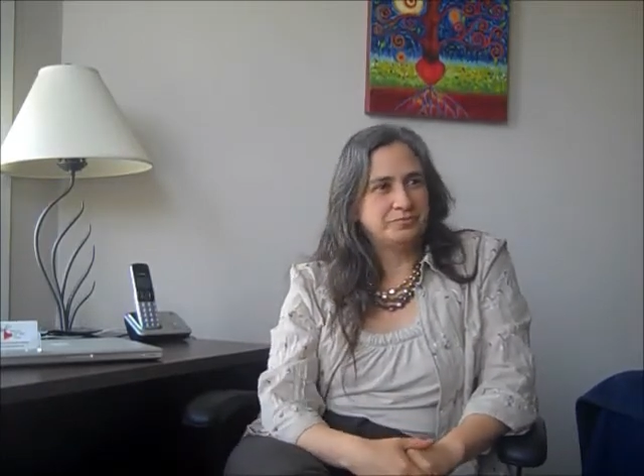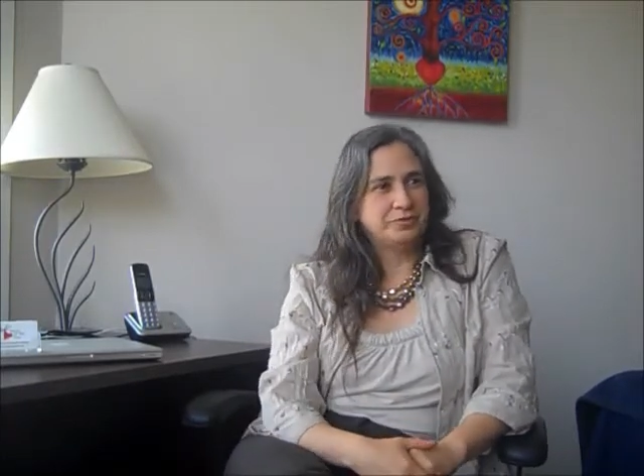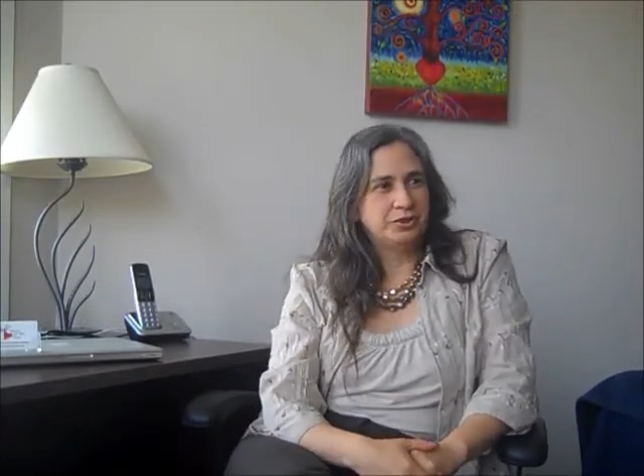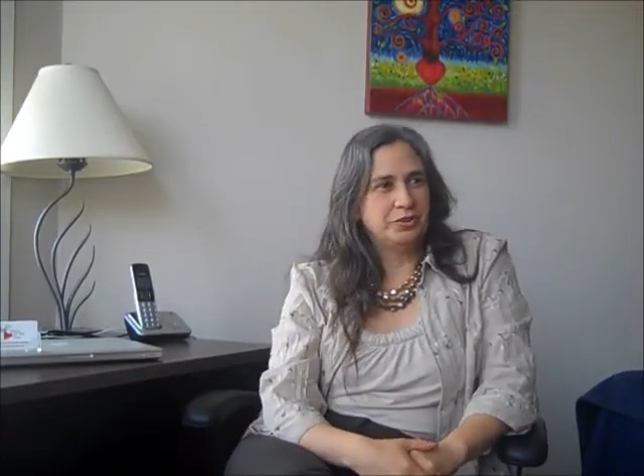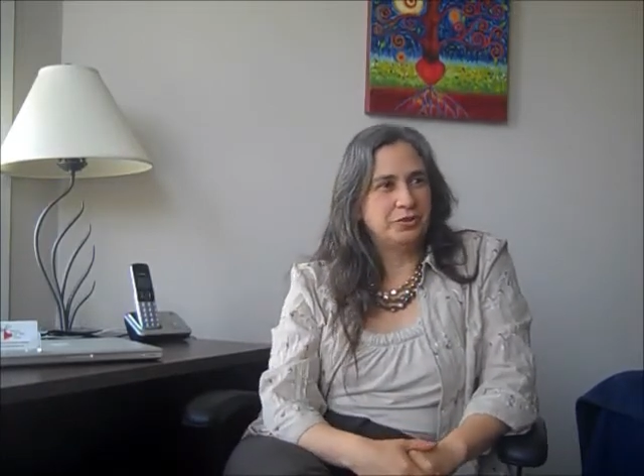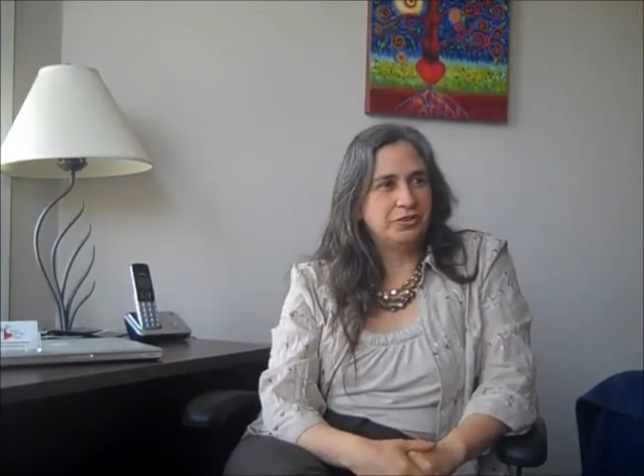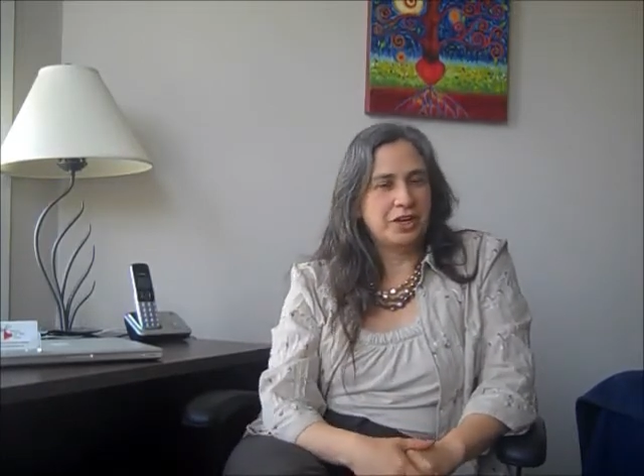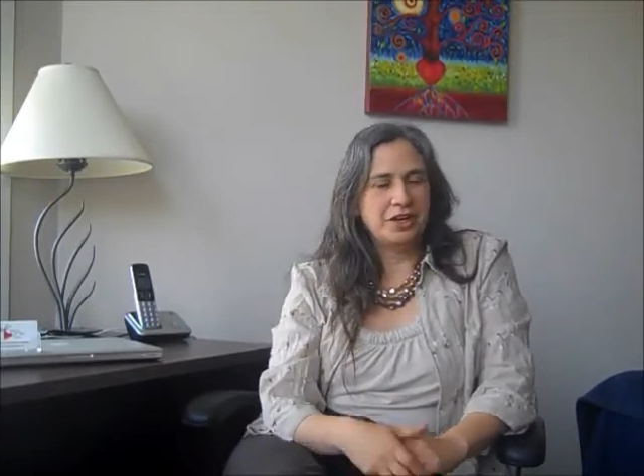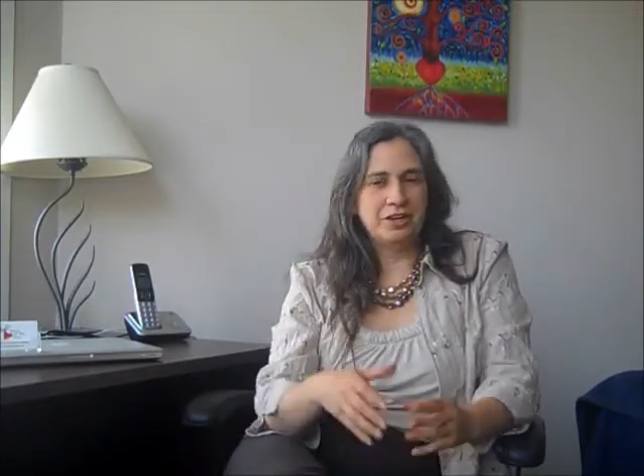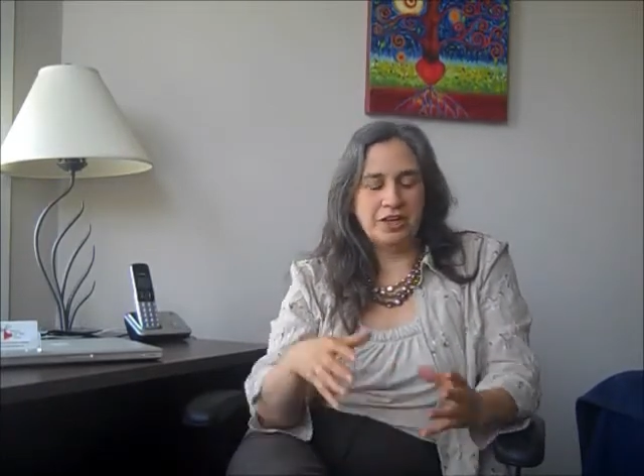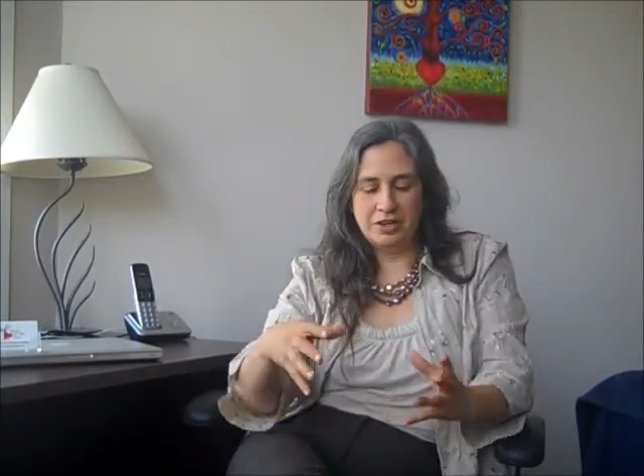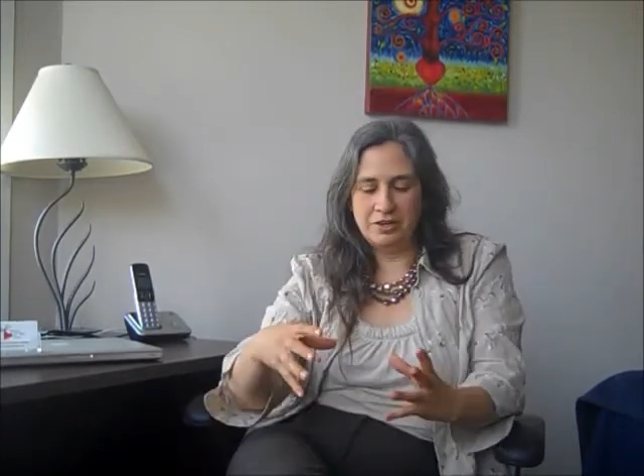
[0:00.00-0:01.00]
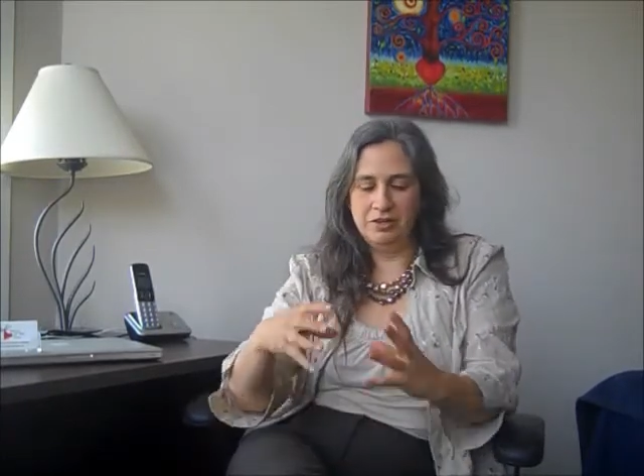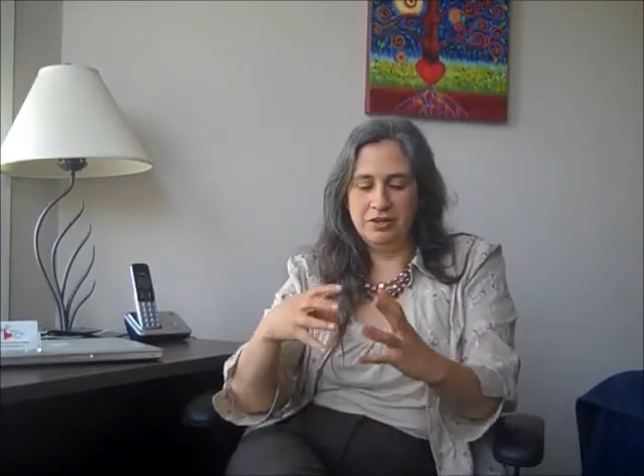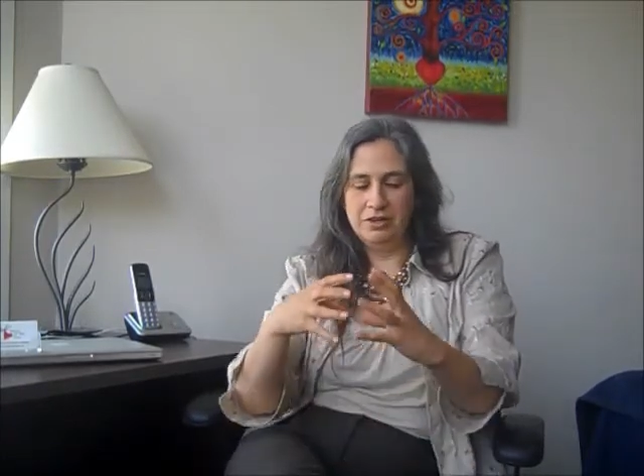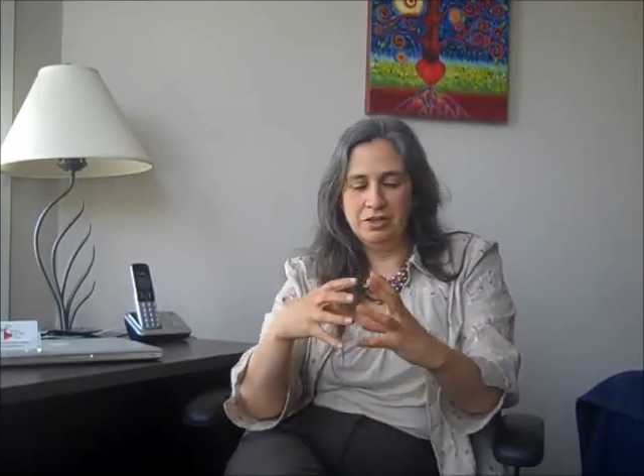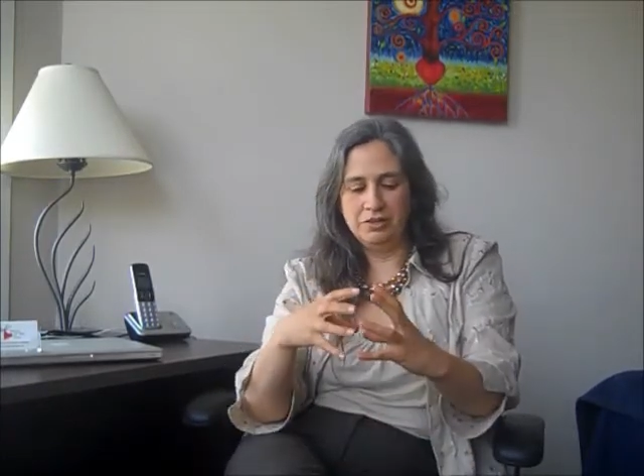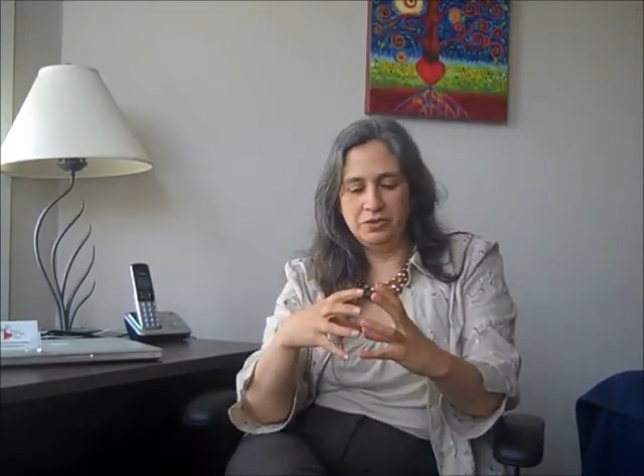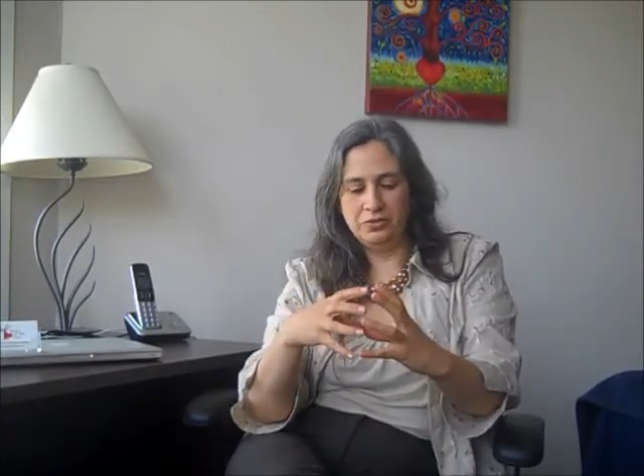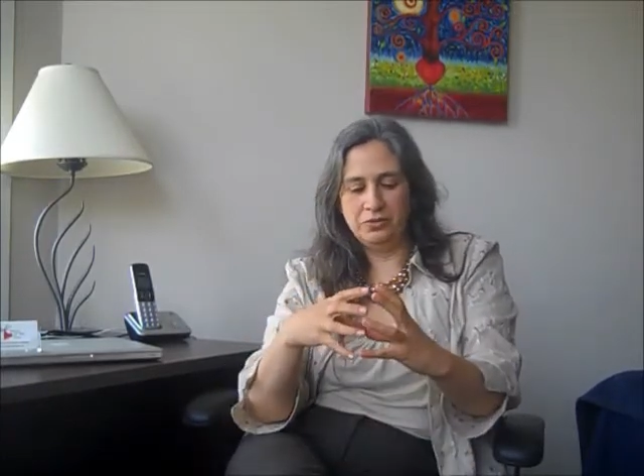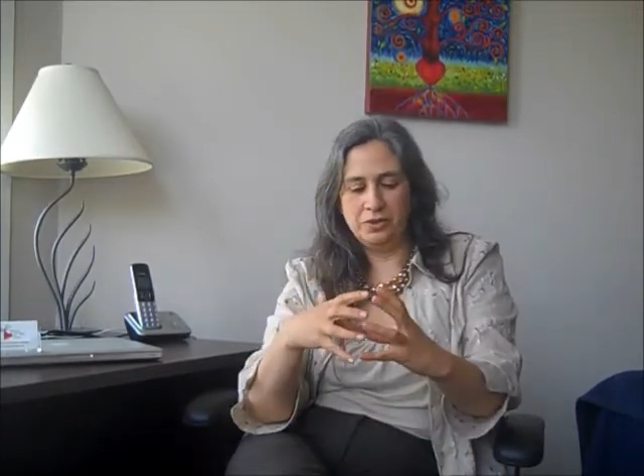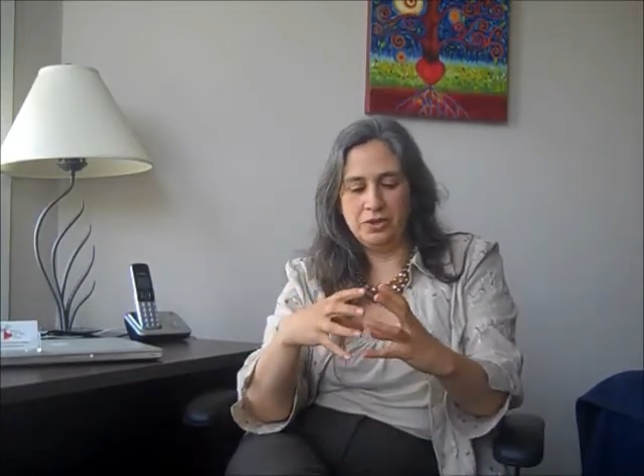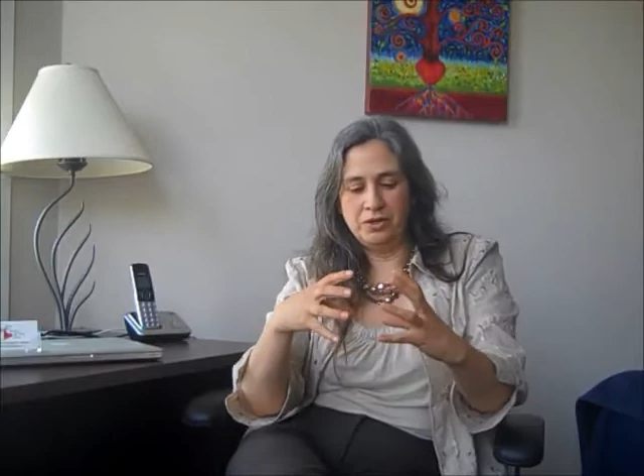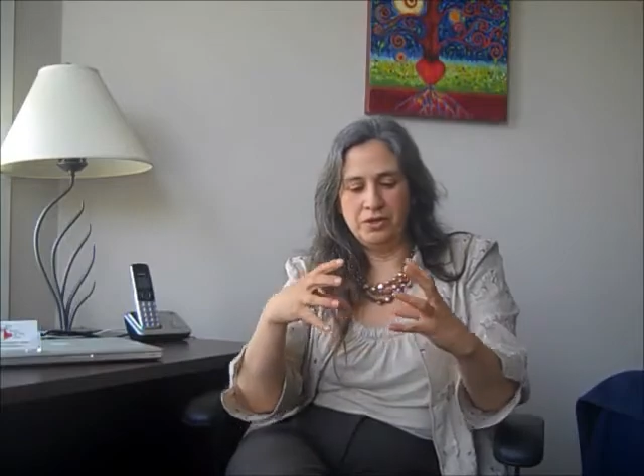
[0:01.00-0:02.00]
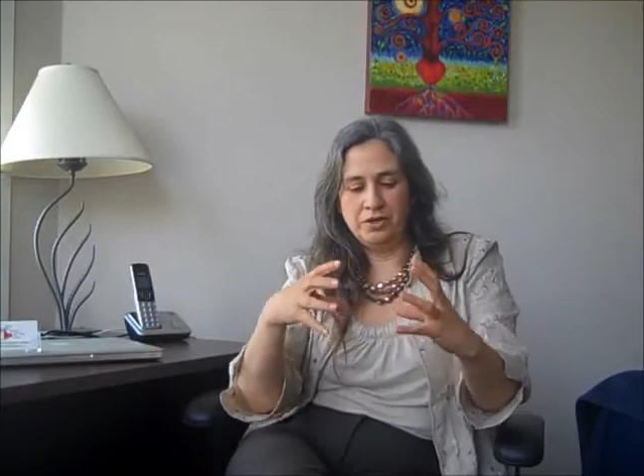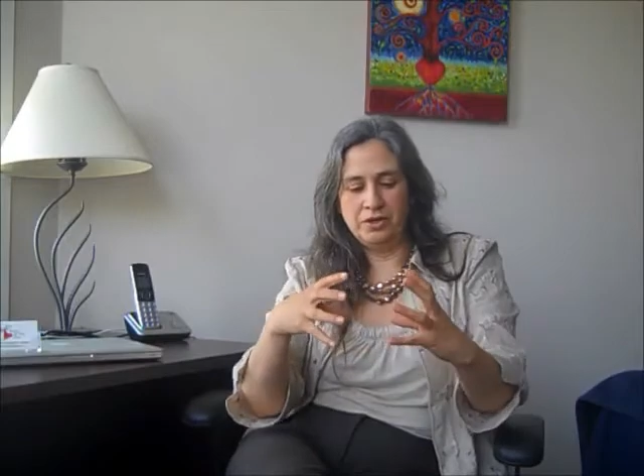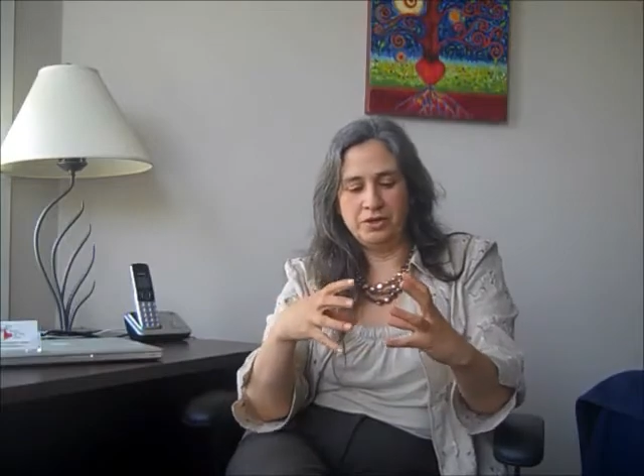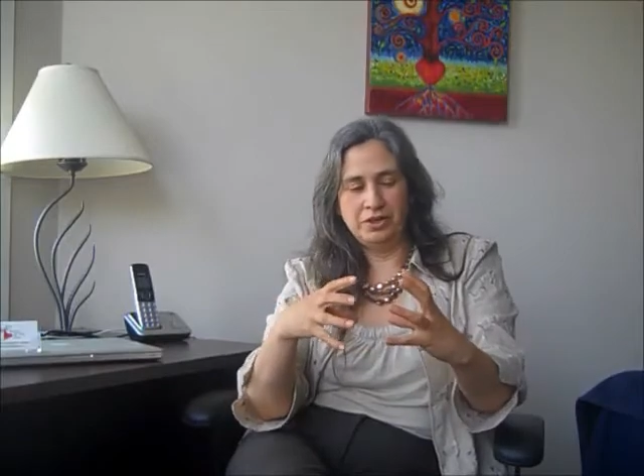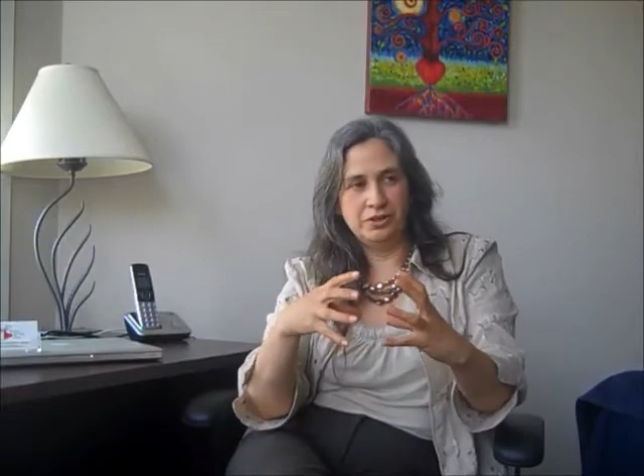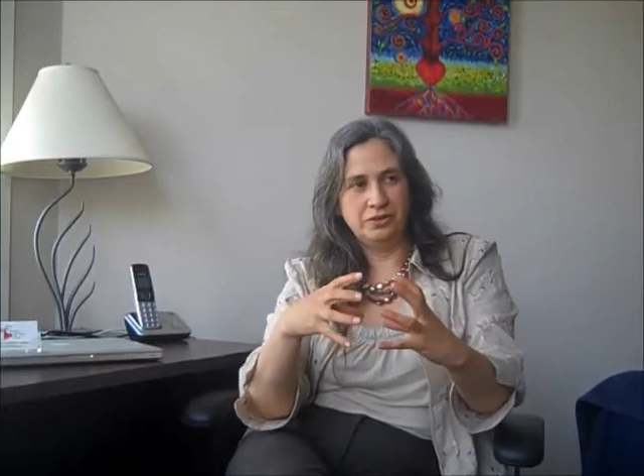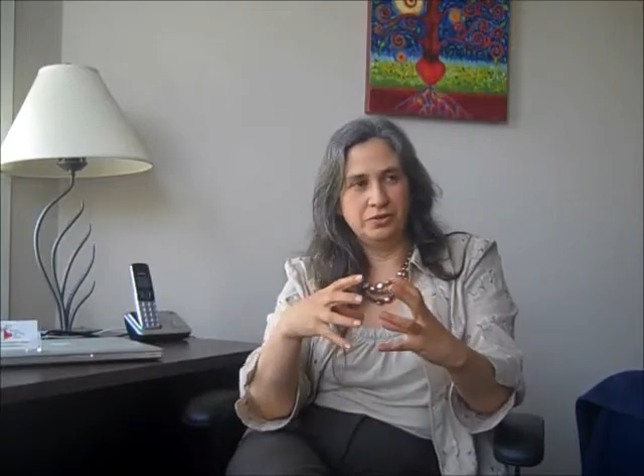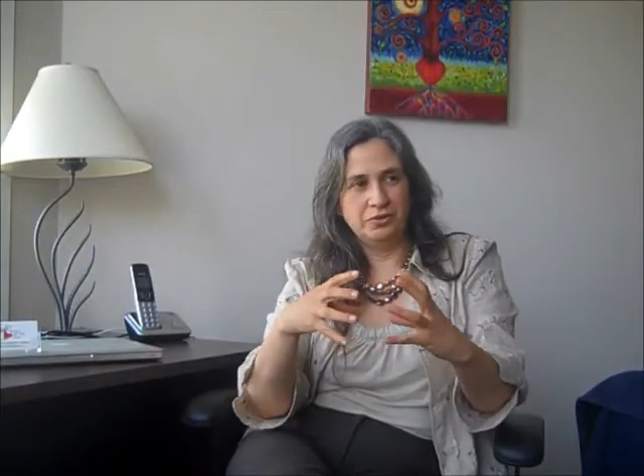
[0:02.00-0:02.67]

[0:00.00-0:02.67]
So it's kind of like a little sweater and another little